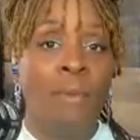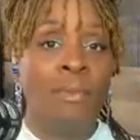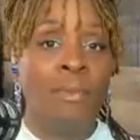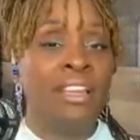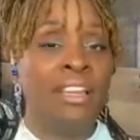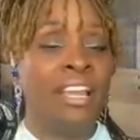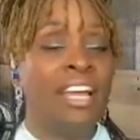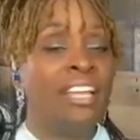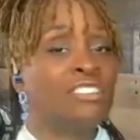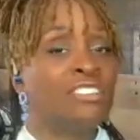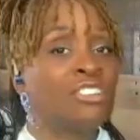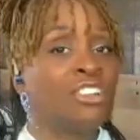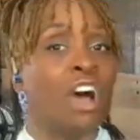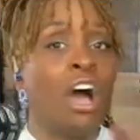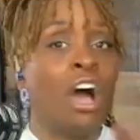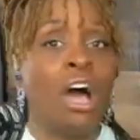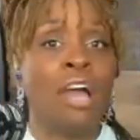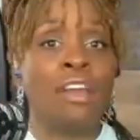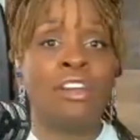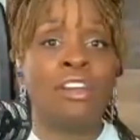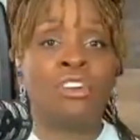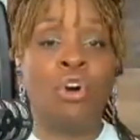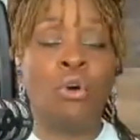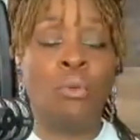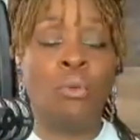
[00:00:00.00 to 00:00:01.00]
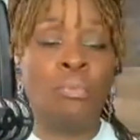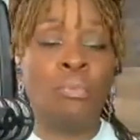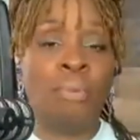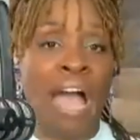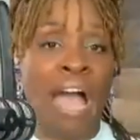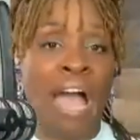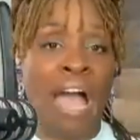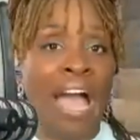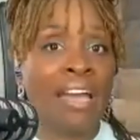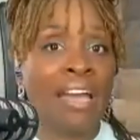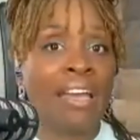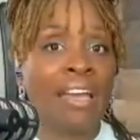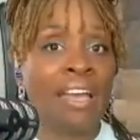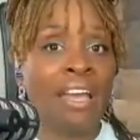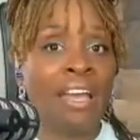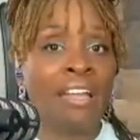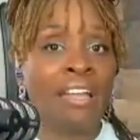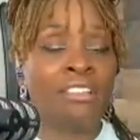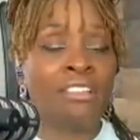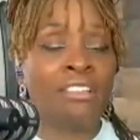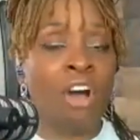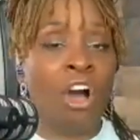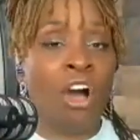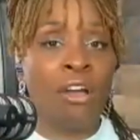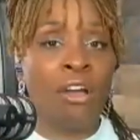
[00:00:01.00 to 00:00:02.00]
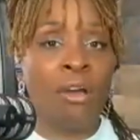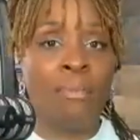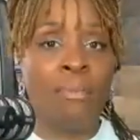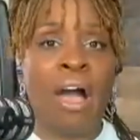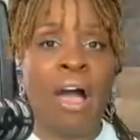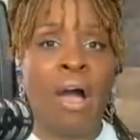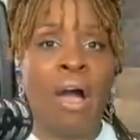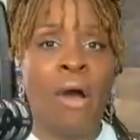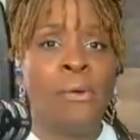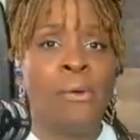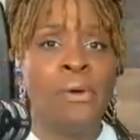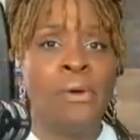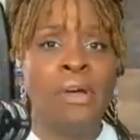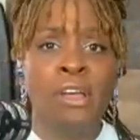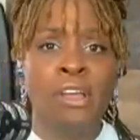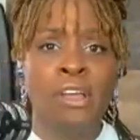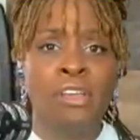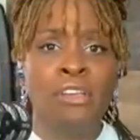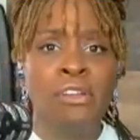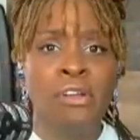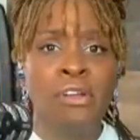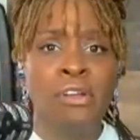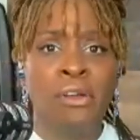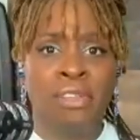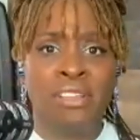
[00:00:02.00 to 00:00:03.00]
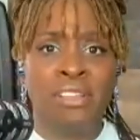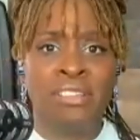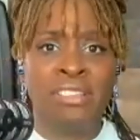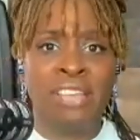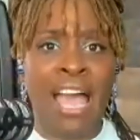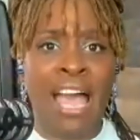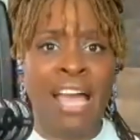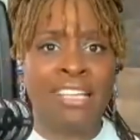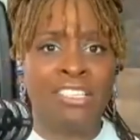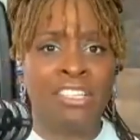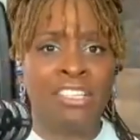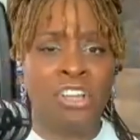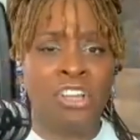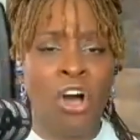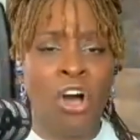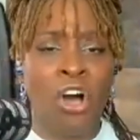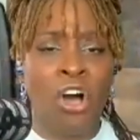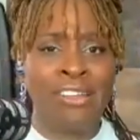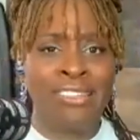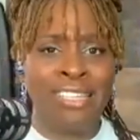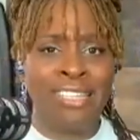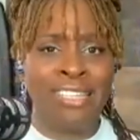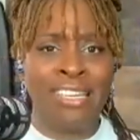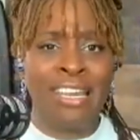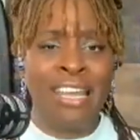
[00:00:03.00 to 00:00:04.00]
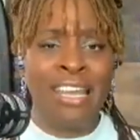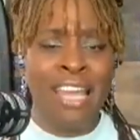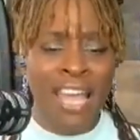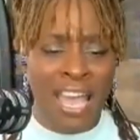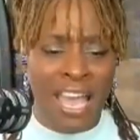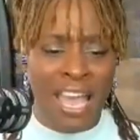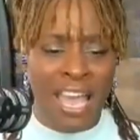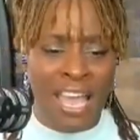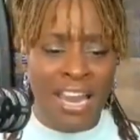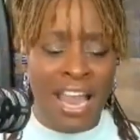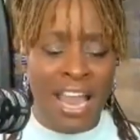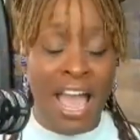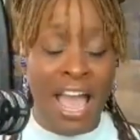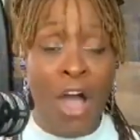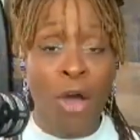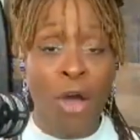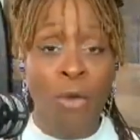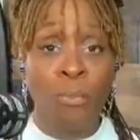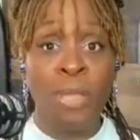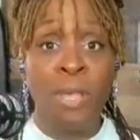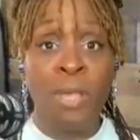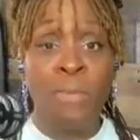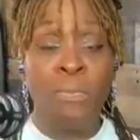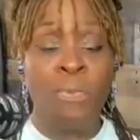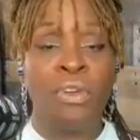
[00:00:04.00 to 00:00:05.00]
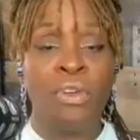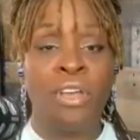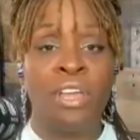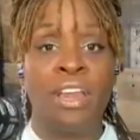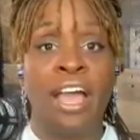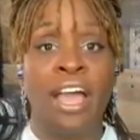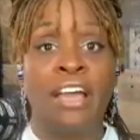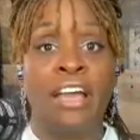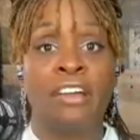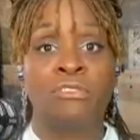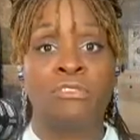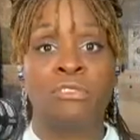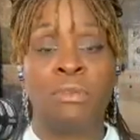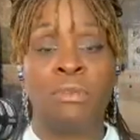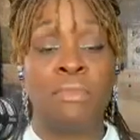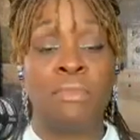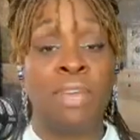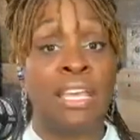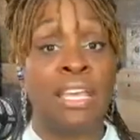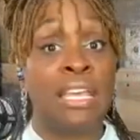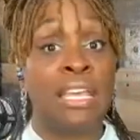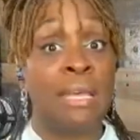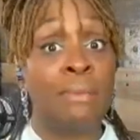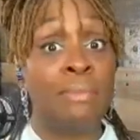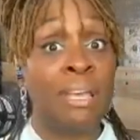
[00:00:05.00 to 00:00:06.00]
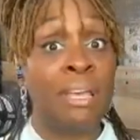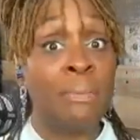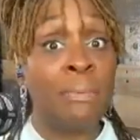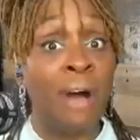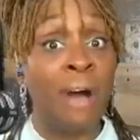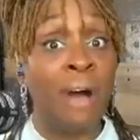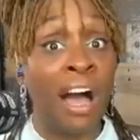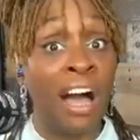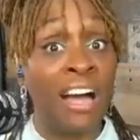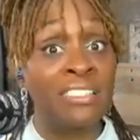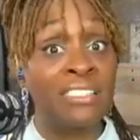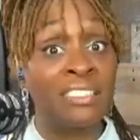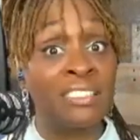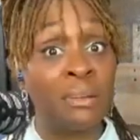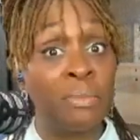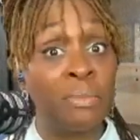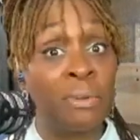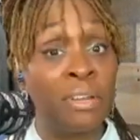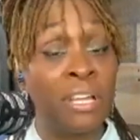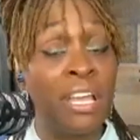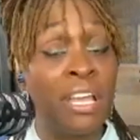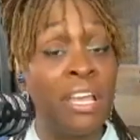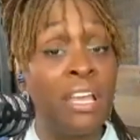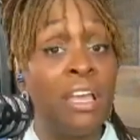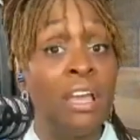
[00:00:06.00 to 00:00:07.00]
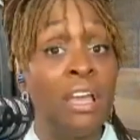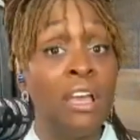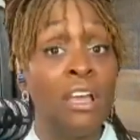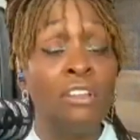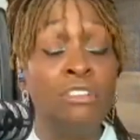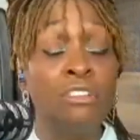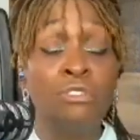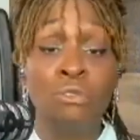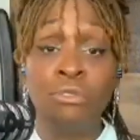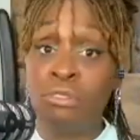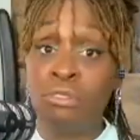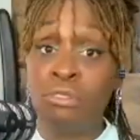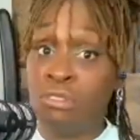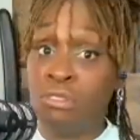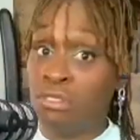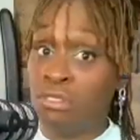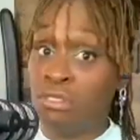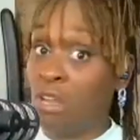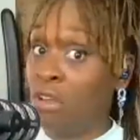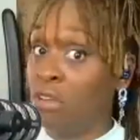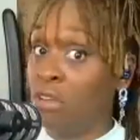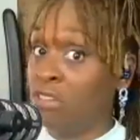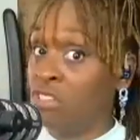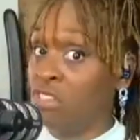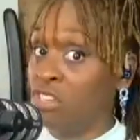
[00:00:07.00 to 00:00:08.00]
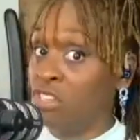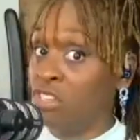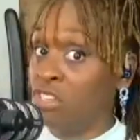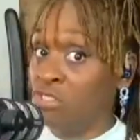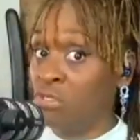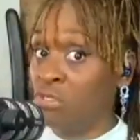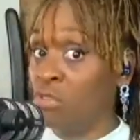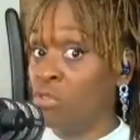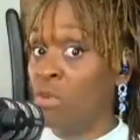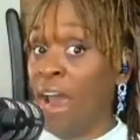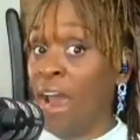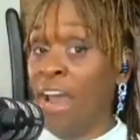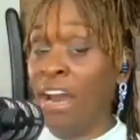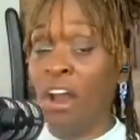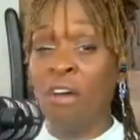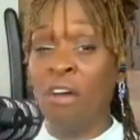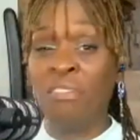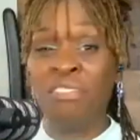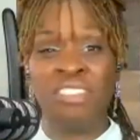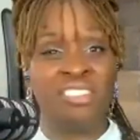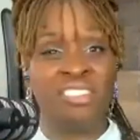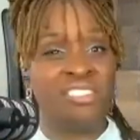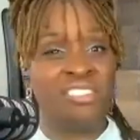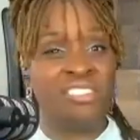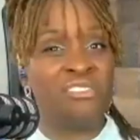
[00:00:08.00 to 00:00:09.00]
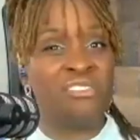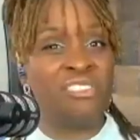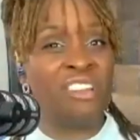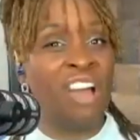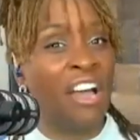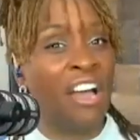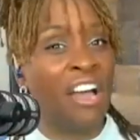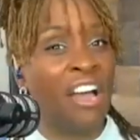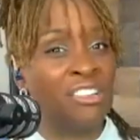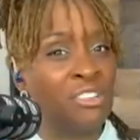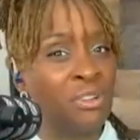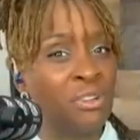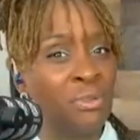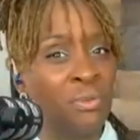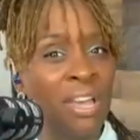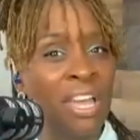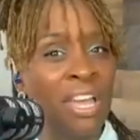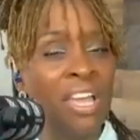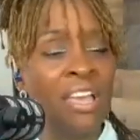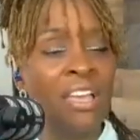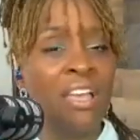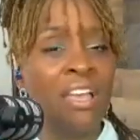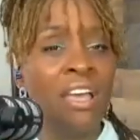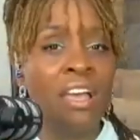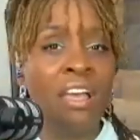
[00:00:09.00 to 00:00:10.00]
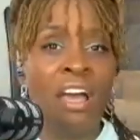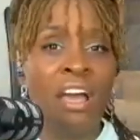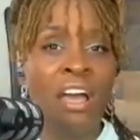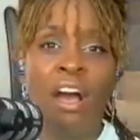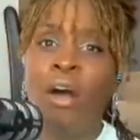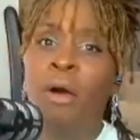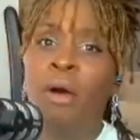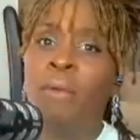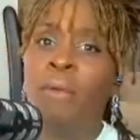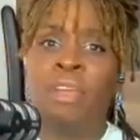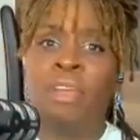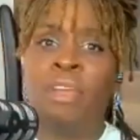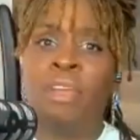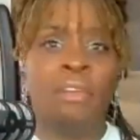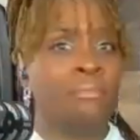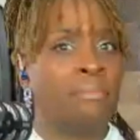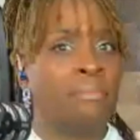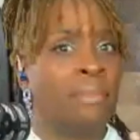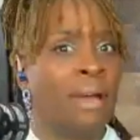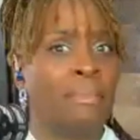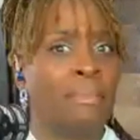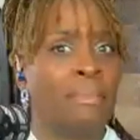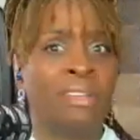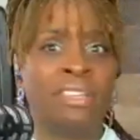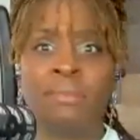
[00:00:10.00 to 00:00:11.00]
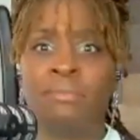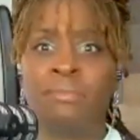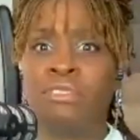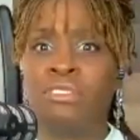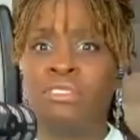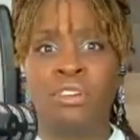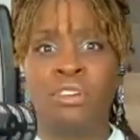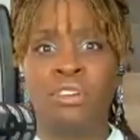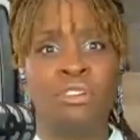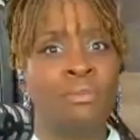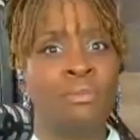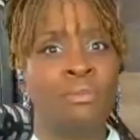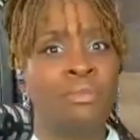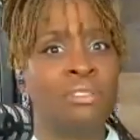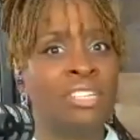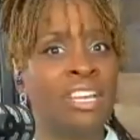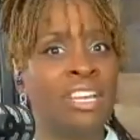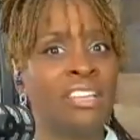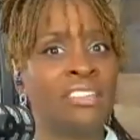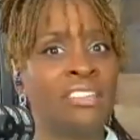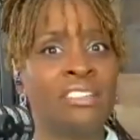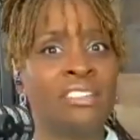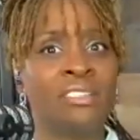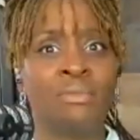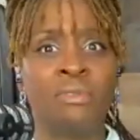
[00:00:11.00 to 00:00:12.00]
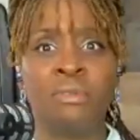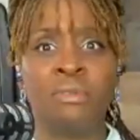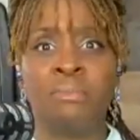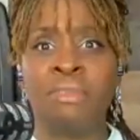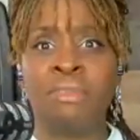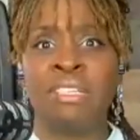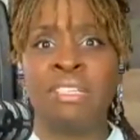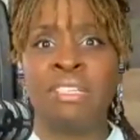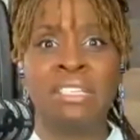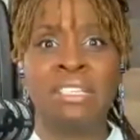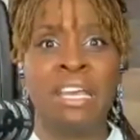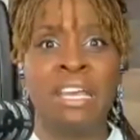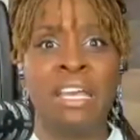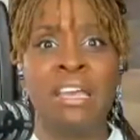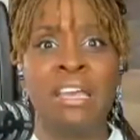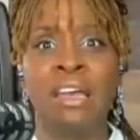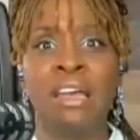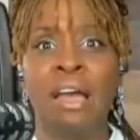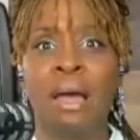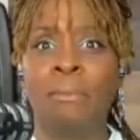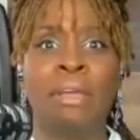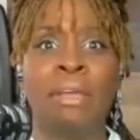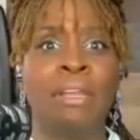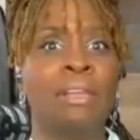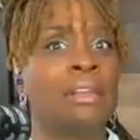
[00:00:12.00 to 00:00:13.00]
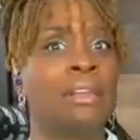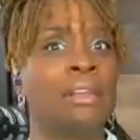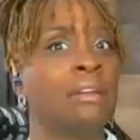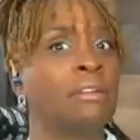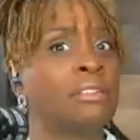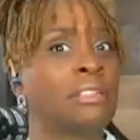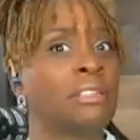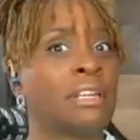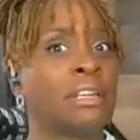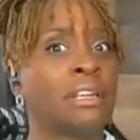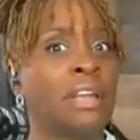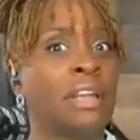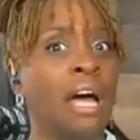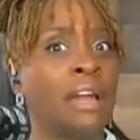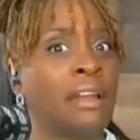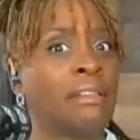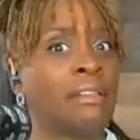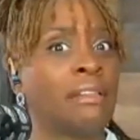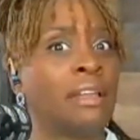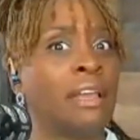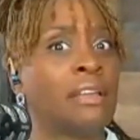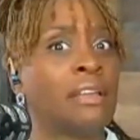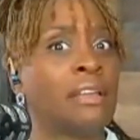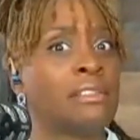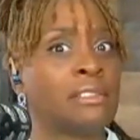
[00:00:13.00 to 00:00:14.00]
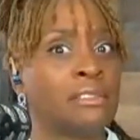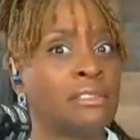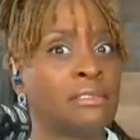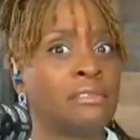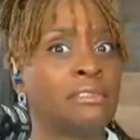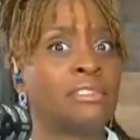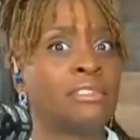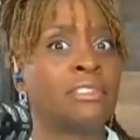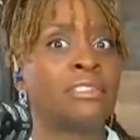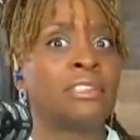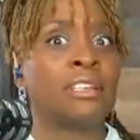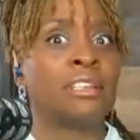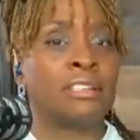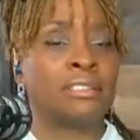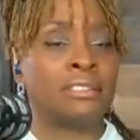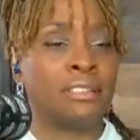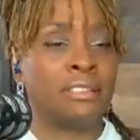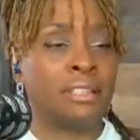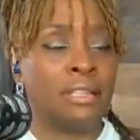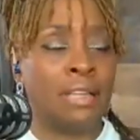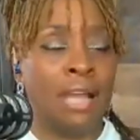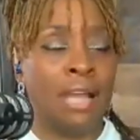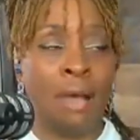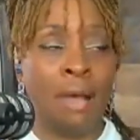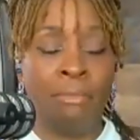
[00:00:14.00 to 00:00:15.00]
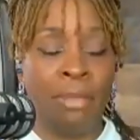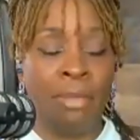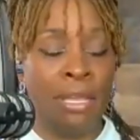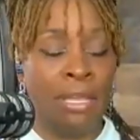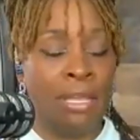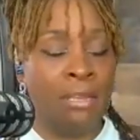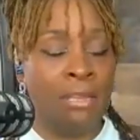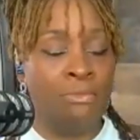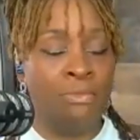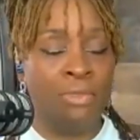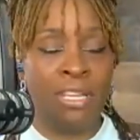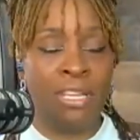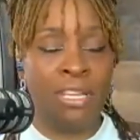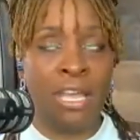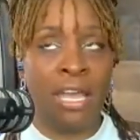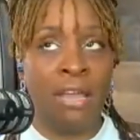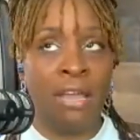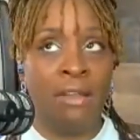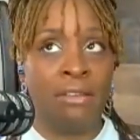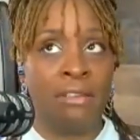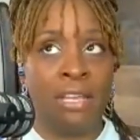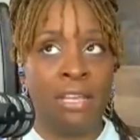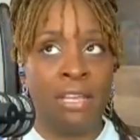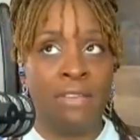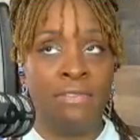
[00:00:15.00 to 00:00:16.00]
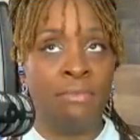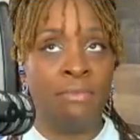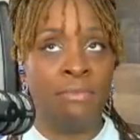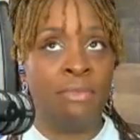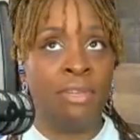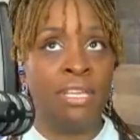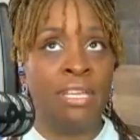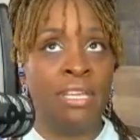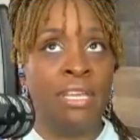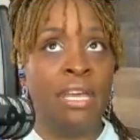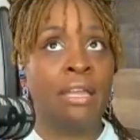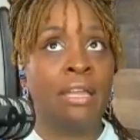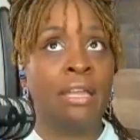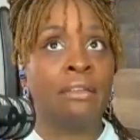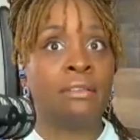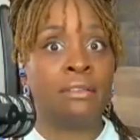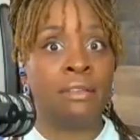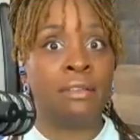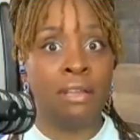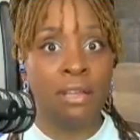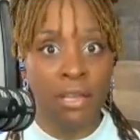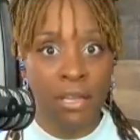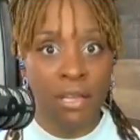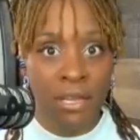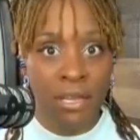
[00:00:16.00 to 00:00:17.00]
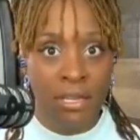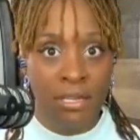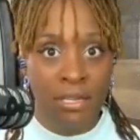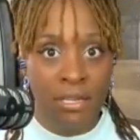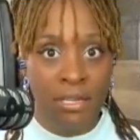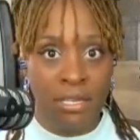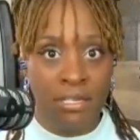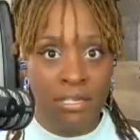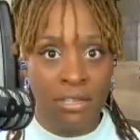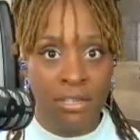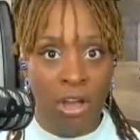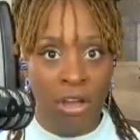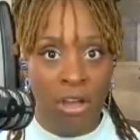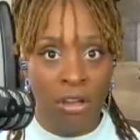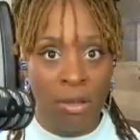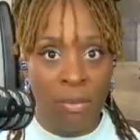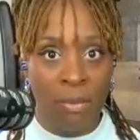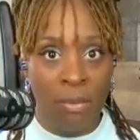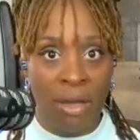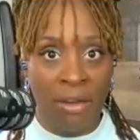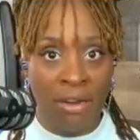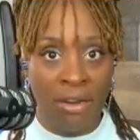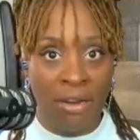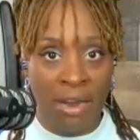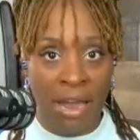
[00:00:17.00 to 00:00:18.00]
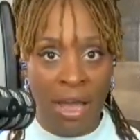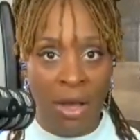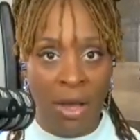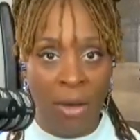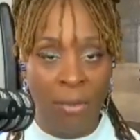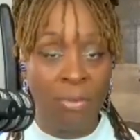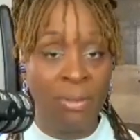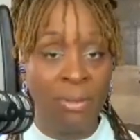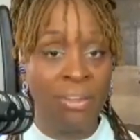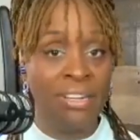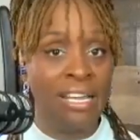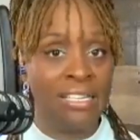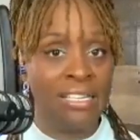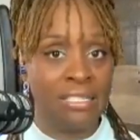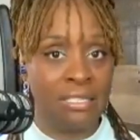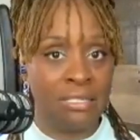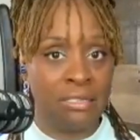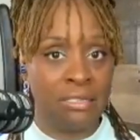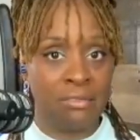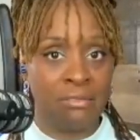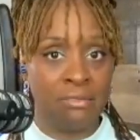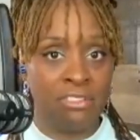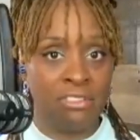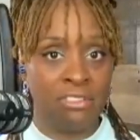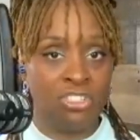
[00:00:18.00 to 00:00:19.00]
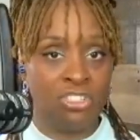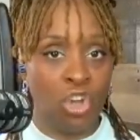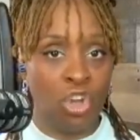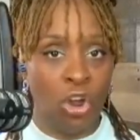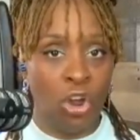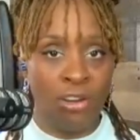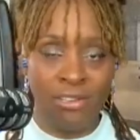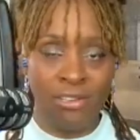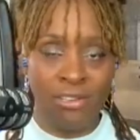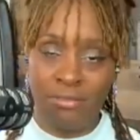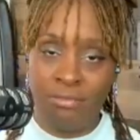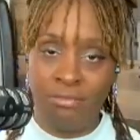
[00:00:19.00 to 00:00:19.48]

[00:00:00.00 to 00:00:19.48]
mean, let's kind of go back and talk about, the tax laws and how people can actually maybe possibly do additional write-offs that they're not doing. There might be some circumstances we're missing. I mean, there's a lot of things to this. And I mean, we can't even begin to talk about it now, but let's start.